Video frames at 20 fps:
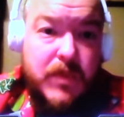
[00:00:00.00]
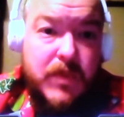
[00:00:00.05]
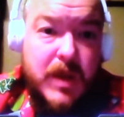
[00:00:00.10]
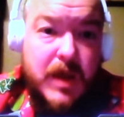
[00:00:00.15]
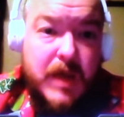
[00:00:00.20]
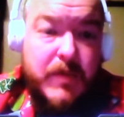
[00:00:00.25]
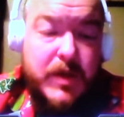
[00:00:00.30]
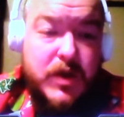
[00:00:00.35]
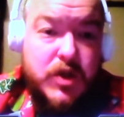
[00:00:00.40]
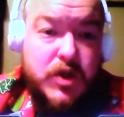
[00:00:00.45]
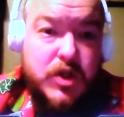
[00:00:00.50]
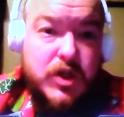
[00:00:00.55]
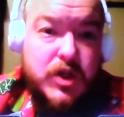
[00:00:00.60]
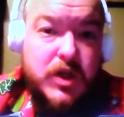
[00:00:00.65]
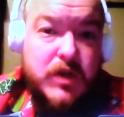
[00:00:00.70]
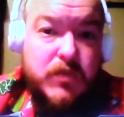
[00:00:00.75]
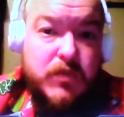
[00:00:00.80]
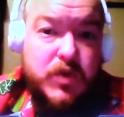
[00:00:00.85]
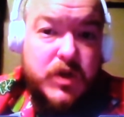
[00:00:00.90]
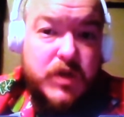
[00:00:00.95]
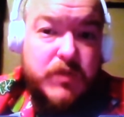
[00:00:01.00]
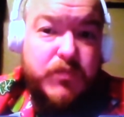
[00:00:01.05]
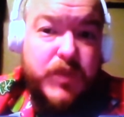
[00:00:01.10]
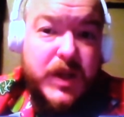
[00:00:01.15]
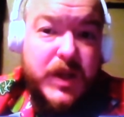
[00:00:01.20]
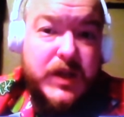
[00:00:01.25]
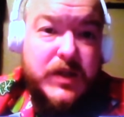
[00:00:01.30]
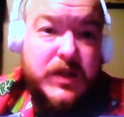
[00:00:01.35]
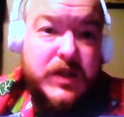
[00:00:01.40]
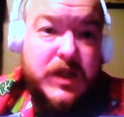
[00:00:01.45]
mean, she
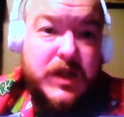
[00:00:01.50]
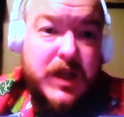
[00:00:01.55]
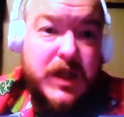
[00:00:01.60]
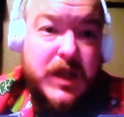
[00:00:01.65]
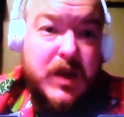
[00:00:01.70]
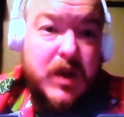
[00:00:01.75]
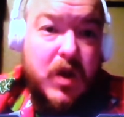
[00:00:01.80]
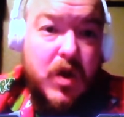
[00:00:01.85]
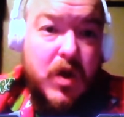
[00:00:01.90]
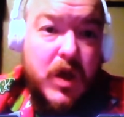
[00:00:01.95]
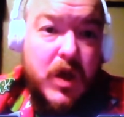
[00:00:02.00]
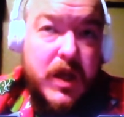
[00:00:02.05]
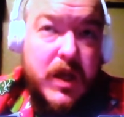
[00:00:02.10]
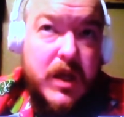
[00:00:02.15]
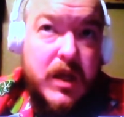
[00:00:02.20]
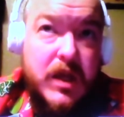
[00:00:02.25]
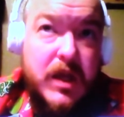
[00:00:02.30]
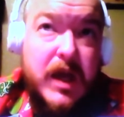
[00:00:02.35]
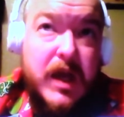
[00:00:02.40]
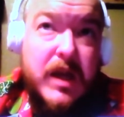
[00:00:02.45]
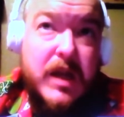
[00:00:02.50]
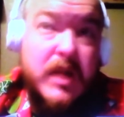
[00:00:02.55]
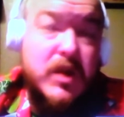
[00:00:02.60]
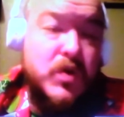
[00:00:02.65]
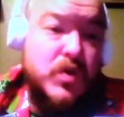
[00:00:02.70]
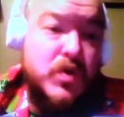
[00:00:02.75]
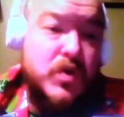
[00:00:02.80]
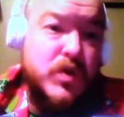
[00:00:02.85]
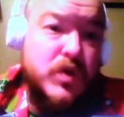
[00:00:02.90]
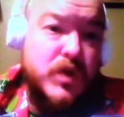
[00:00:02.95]
basically got
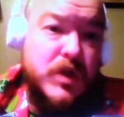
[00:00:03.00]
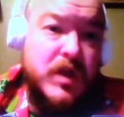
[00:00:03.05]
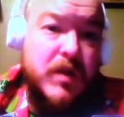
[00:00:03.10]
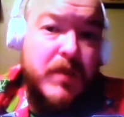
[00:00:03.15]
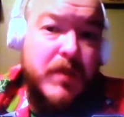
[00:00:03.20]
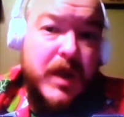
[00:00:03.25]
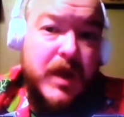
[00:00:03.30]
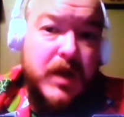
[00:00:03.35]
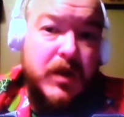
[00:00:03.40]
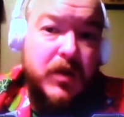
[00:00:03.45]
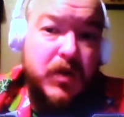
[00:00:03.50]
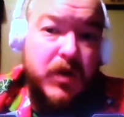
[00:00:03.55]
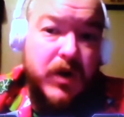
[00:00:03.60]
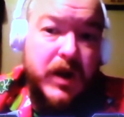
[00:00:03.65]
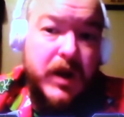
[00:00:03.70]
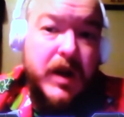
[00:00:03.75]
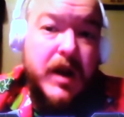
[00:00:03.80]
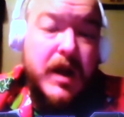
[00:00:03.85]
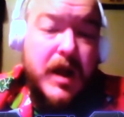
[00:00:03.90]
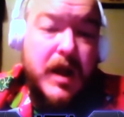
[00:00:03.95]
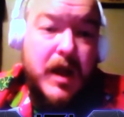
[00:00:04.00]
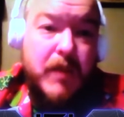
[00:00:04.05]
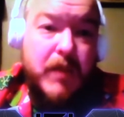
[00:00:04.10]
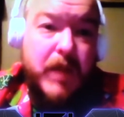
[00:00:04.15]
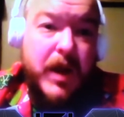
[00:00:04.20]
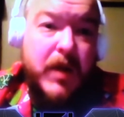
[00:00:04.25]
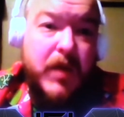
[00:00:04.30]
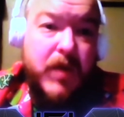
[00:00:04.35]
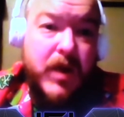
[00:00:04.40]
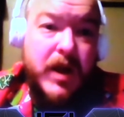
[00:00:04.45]
introduced in The Mandalorian
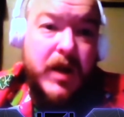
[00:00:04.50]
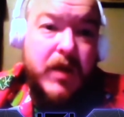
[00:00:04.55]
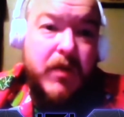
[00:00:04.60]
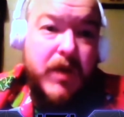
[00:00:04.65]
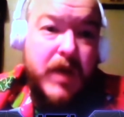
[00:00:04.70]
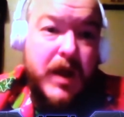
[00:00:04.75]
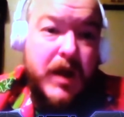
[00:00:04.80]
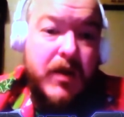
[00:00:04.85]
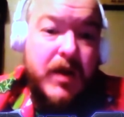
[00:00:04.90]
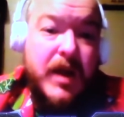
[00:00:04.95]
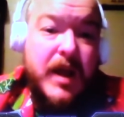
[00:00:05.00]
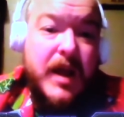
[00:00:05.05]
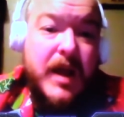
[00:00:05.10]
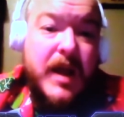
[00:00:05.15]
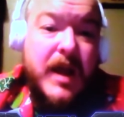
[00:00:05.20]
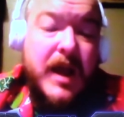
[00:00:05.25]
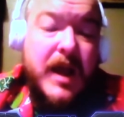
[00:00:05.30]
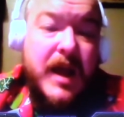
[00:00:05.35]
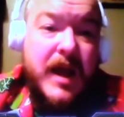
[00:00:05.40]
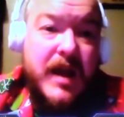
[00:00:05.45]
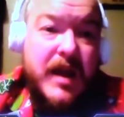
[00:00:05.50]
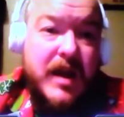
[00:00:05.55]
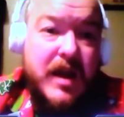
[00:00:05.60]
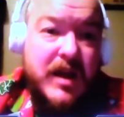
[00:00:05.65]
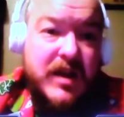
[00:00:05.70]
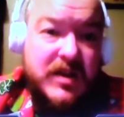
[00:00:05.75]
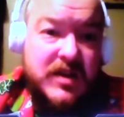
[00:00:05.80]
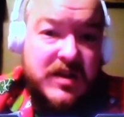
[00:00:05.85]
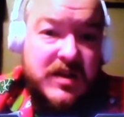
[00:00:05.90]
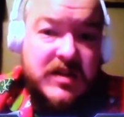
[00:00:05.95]
by running around and
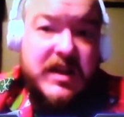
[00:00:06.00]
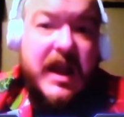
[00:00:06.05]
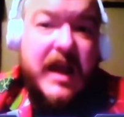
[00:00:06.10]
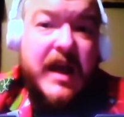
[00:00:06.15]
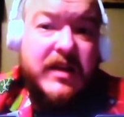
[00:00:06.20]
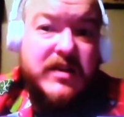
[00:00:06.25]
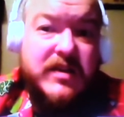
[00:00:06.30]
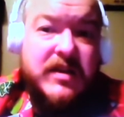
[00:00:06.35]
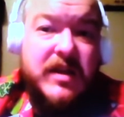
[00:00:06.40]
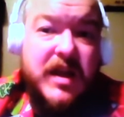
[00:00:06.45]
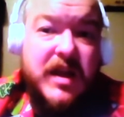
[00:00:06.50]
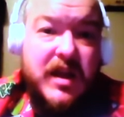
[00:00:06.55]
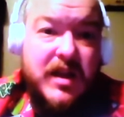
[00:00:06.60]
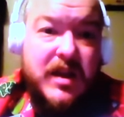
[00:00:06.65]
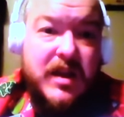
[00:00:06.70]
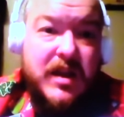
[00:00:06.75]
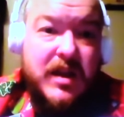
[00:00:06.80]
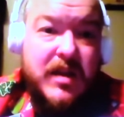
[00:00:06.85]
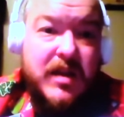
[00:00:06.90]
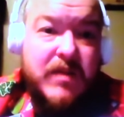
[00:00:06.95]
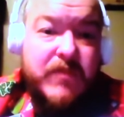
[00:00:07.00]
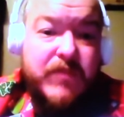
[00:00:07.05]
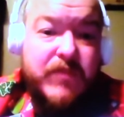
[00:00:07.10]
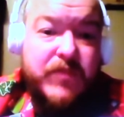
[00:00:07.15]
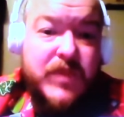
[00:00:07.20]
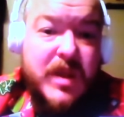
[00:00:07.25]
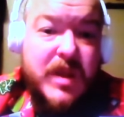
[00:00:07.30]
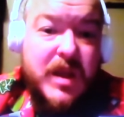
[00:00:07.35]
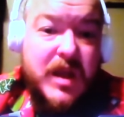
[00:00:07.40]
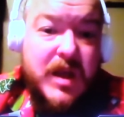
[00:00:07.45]
assassinating
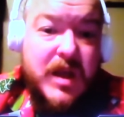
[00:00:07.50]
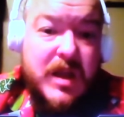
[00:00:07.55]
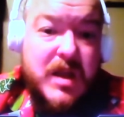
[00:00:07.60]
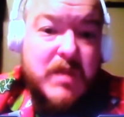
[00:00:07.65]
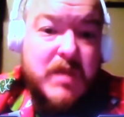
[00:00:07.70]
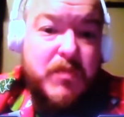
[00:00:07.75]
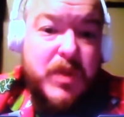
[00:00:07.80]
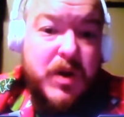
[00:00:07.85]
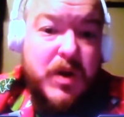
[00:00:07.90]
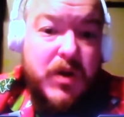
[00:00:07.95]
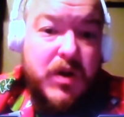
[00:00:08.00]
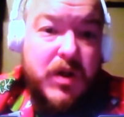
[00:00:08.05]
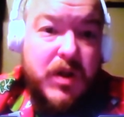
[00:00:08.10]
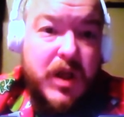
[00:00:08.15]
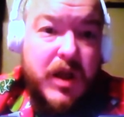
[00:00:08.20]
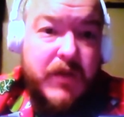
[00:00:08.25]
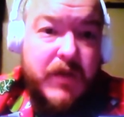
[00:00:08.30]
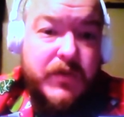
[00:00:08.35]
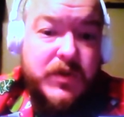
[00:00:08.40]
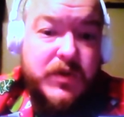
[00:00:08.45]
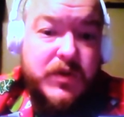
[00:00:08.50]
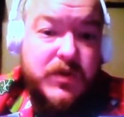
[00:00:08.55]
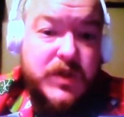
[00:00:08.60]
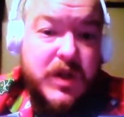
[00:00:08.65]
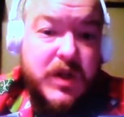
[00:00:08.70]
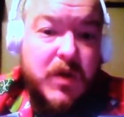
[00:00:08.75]
Imperial officers in a